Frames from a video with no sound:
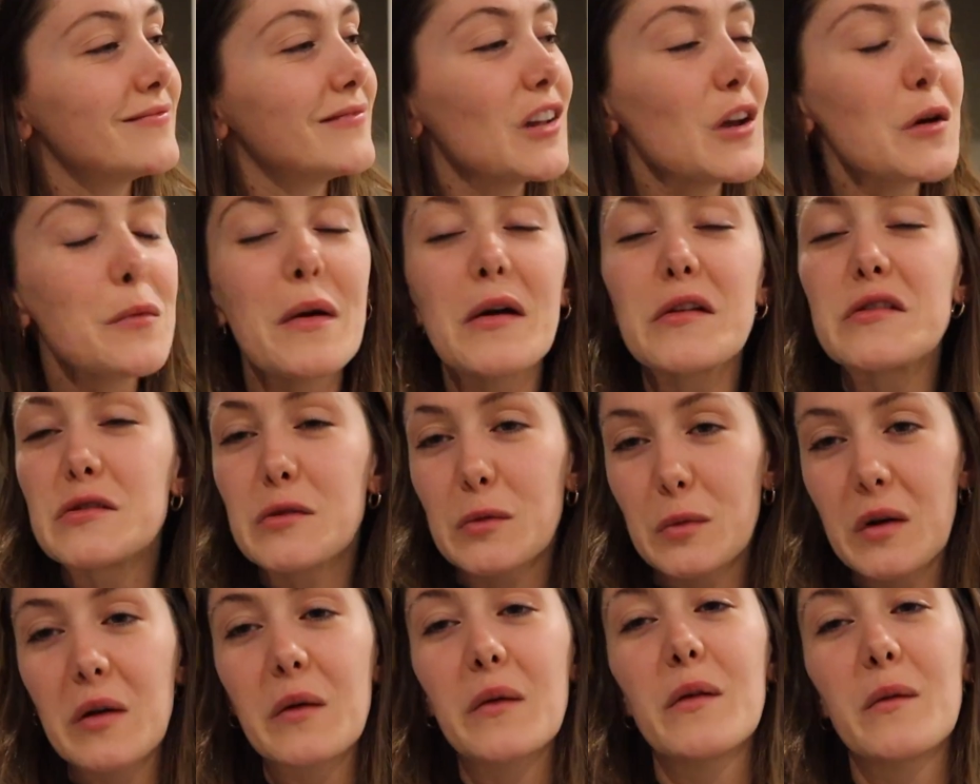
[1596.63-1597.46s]
you're about
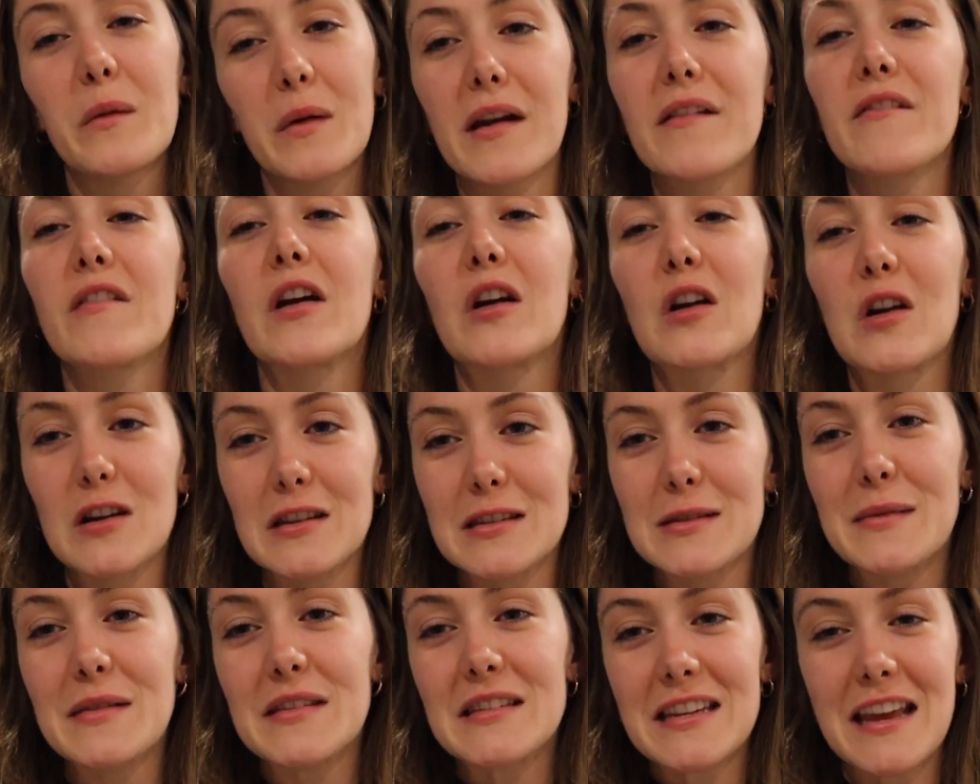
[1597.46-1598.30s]
to ruin one of your
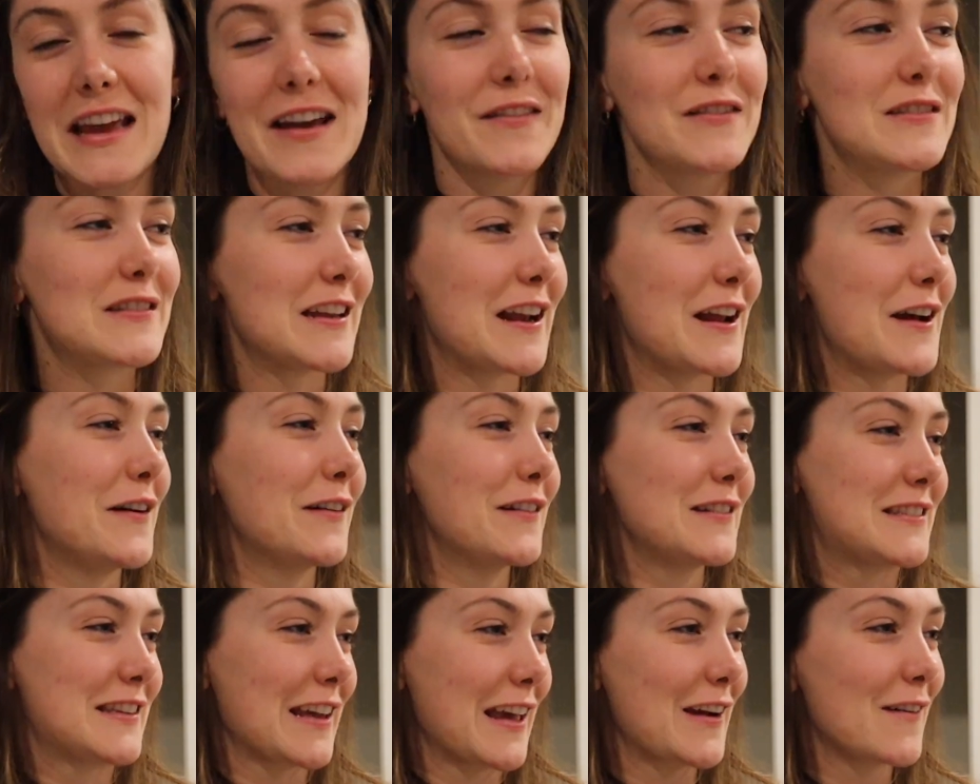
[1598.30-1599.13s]
Christmas gifts and I
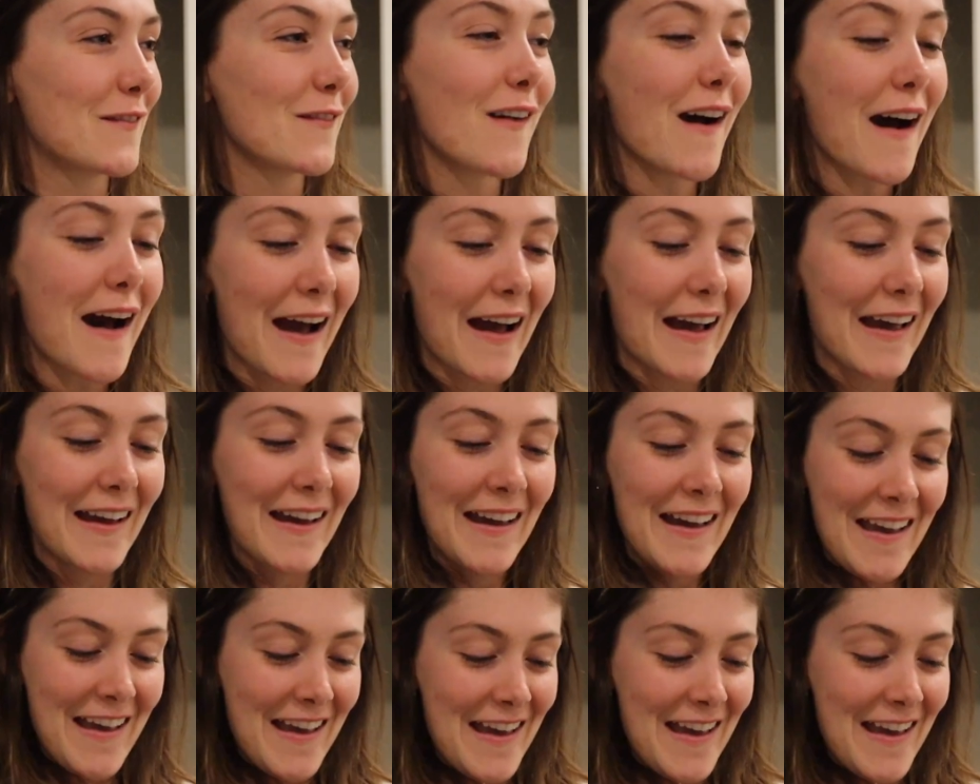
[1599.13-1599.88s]
was like why